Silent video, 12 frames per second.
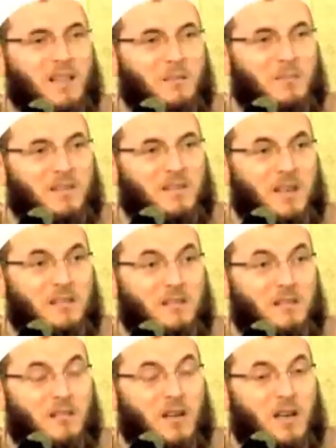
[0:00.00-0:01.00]
wasallam says,
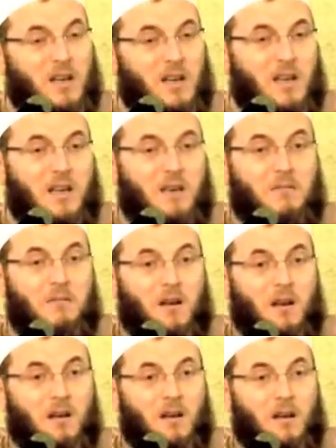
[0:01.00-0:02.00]

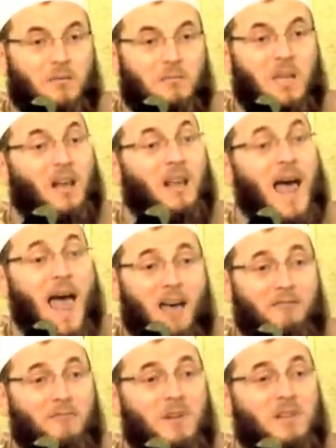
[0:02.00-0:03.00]
"May Allah
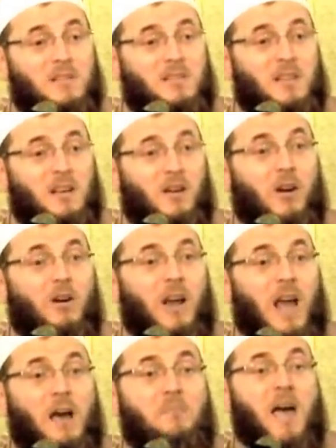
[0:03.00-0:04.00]
have mercy on
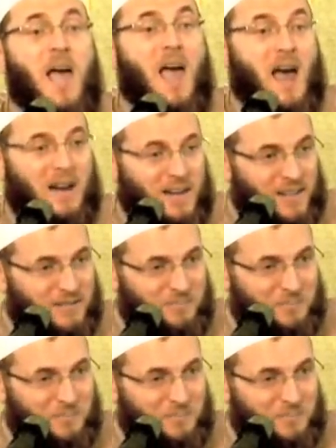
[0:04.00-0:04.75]
a man